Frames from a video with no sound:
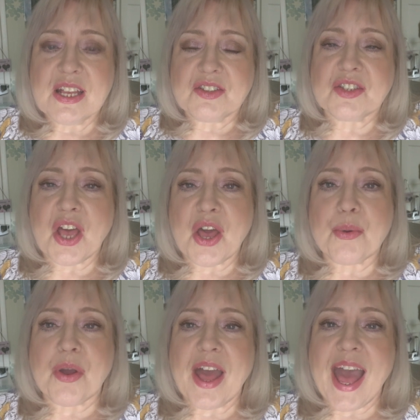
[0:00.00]

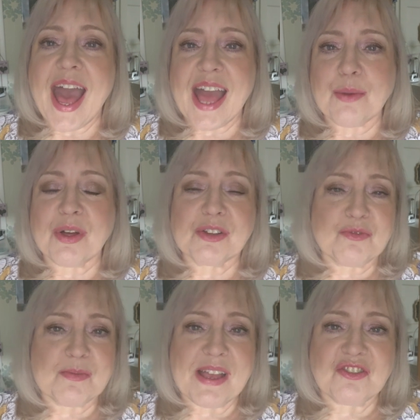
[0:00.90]
So hi, welcome
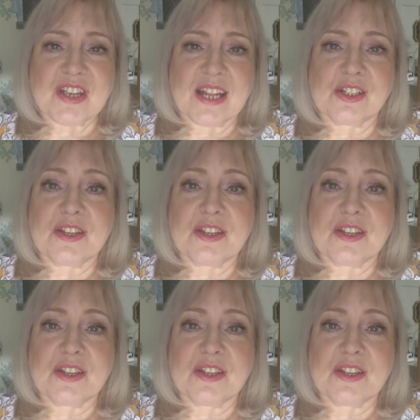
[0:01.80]
to my channel.